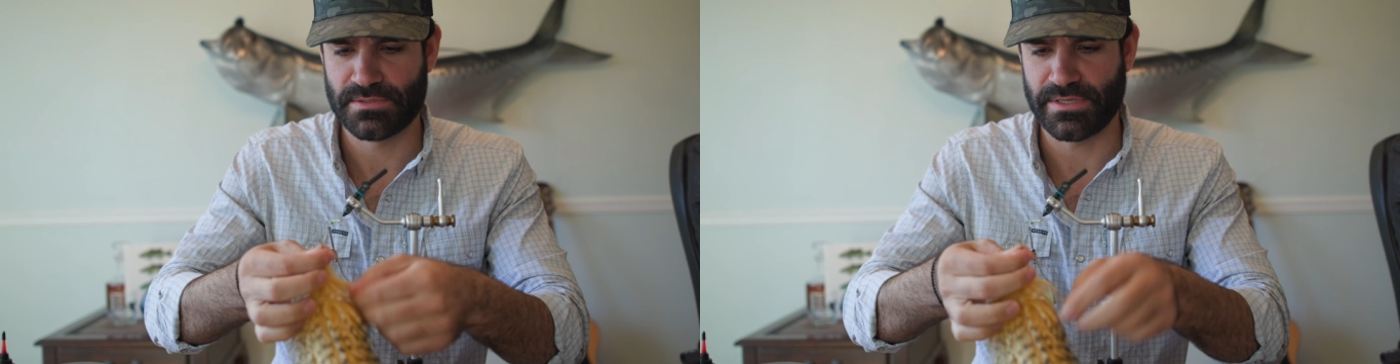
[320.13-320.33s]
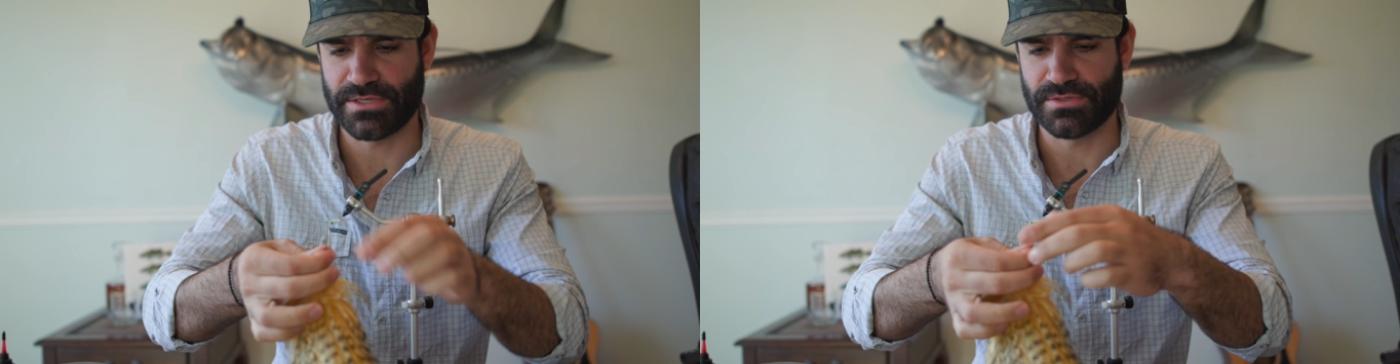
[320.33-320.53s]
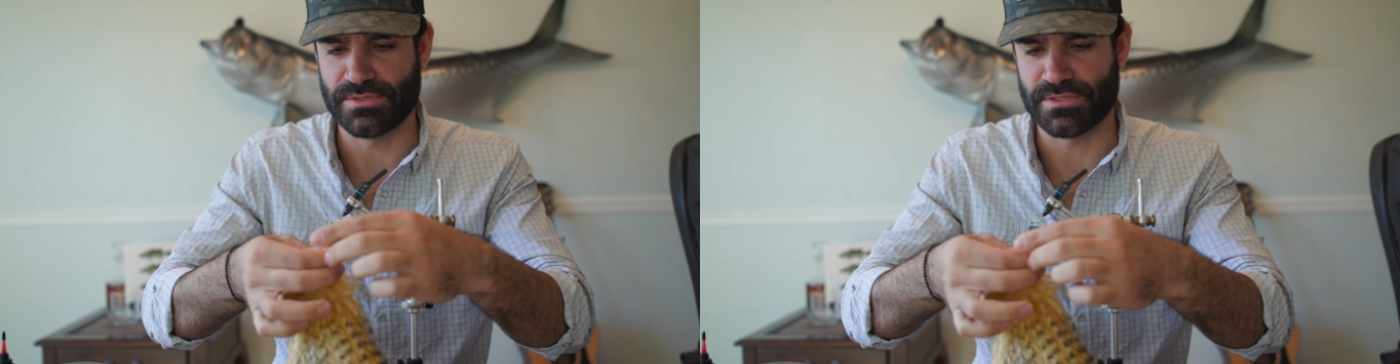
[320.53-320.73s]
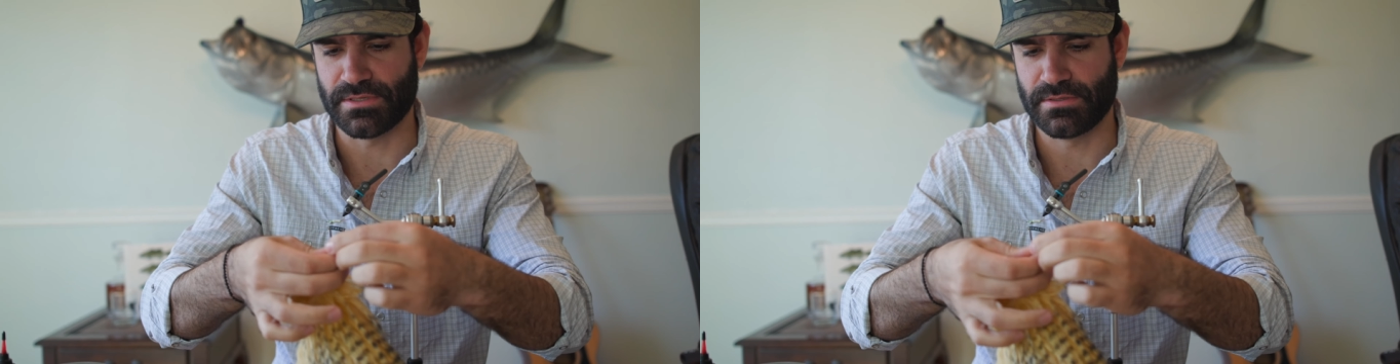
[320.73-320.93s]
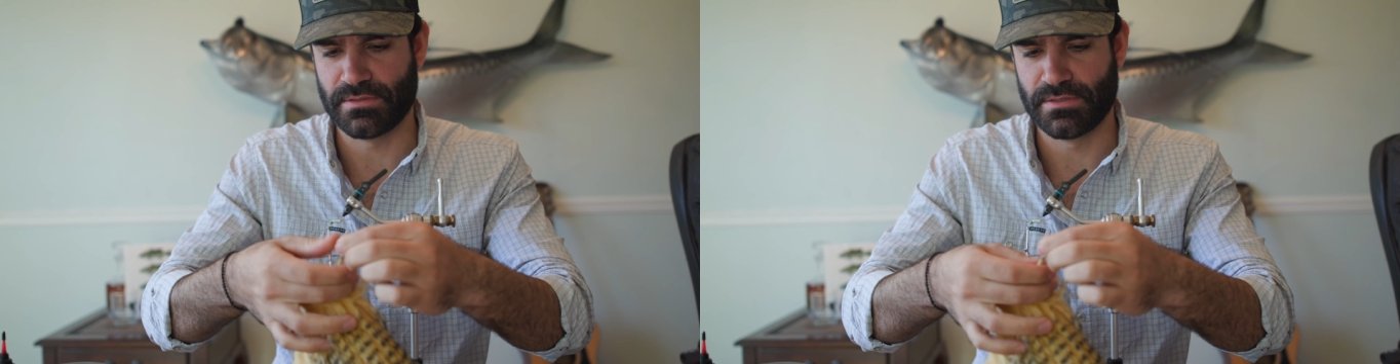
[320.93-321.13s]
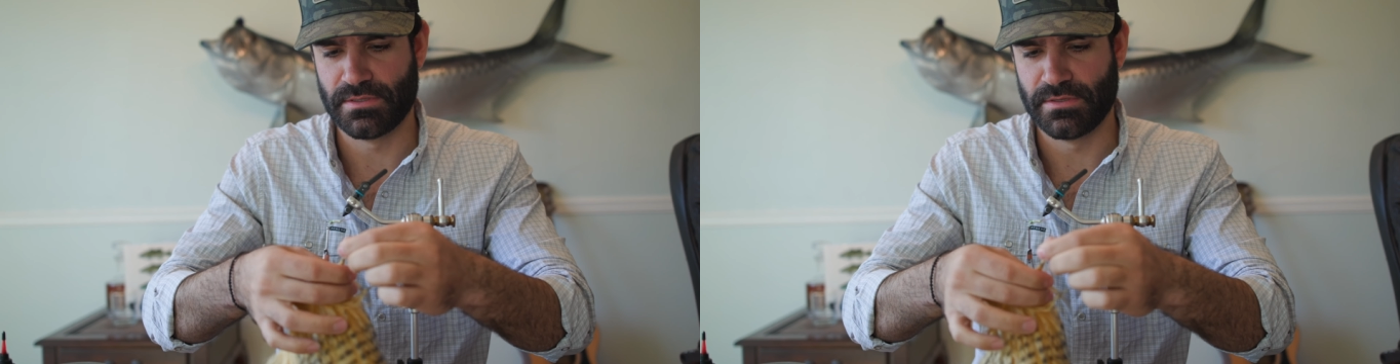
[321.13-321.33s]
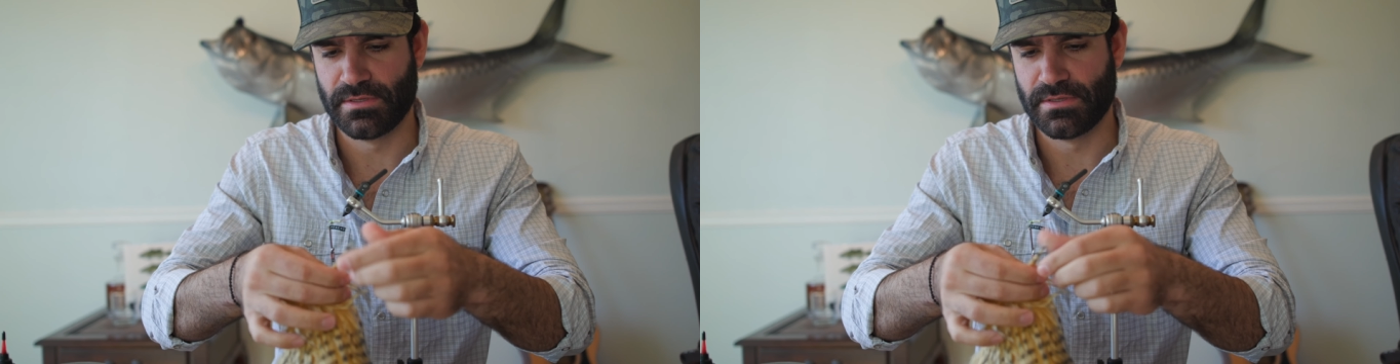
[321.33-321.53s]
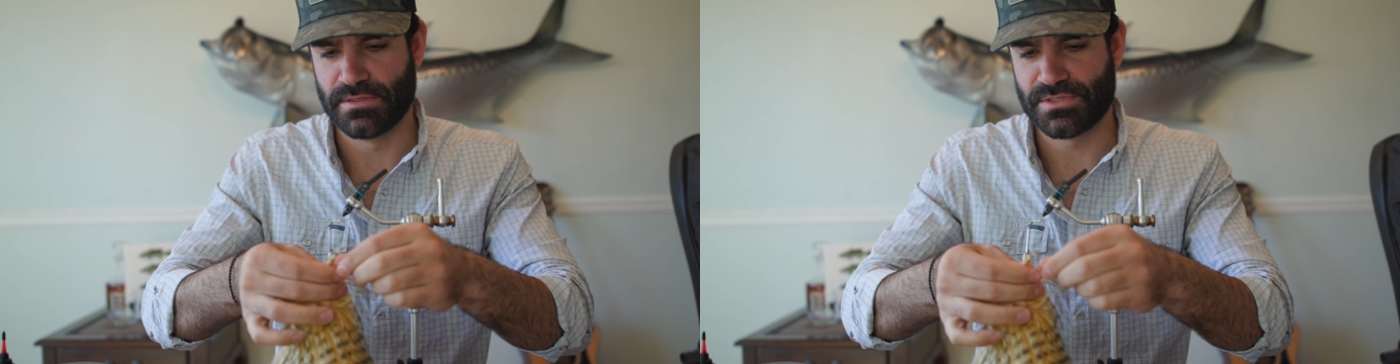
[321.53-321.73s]
Get you just a
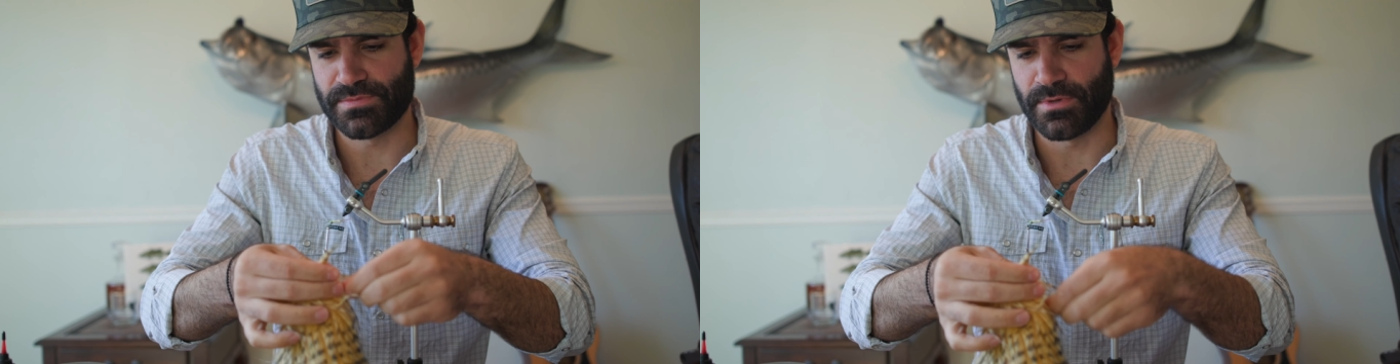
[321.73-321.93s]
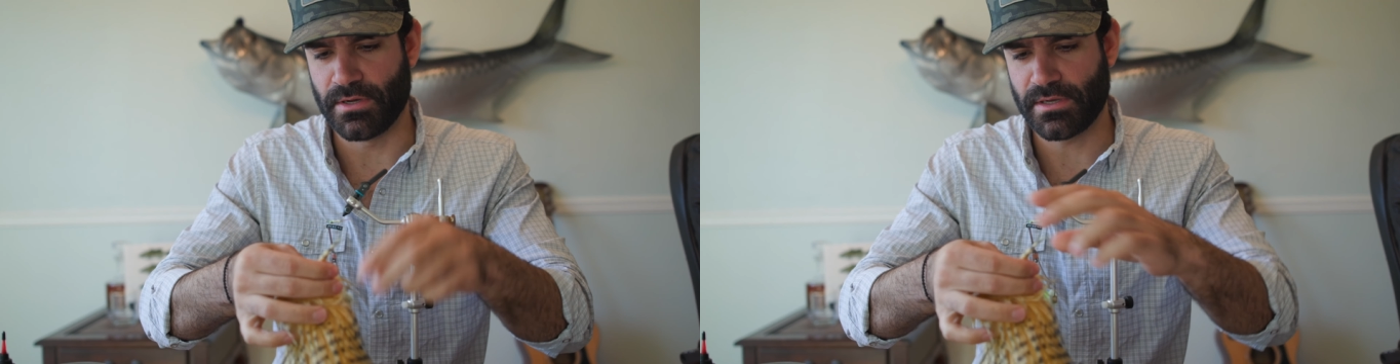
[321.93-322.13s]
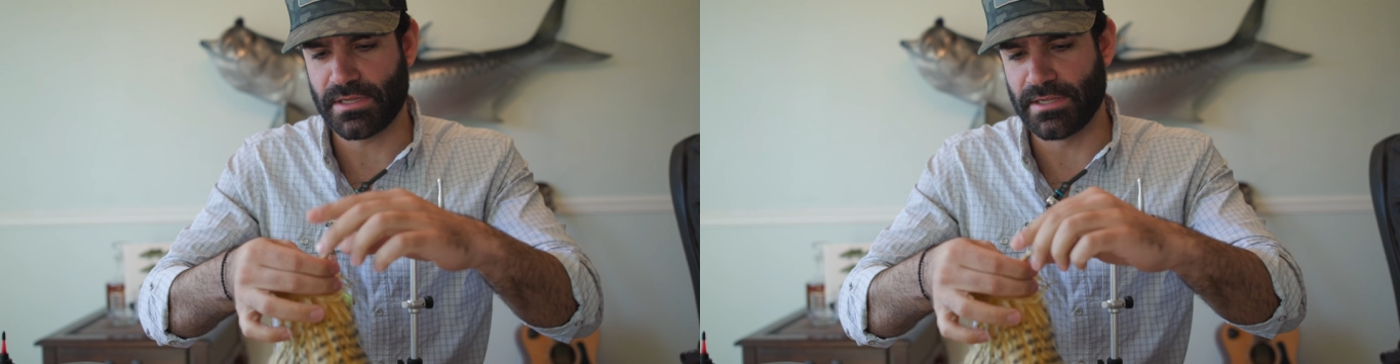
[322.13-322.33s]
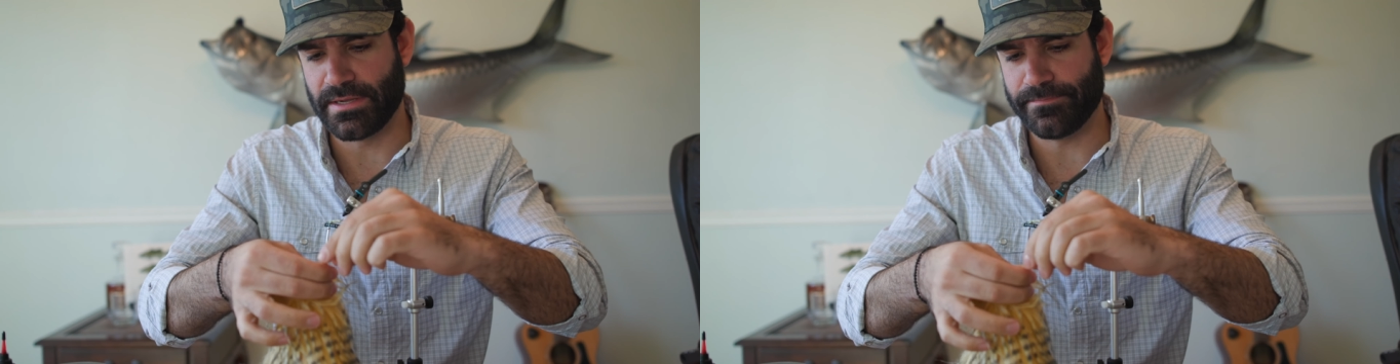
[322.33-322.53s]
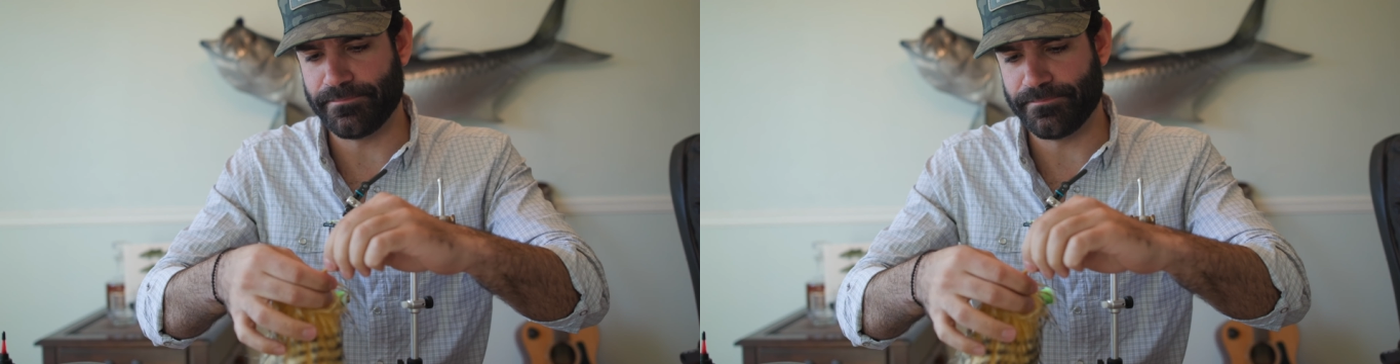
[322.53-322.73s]
small clump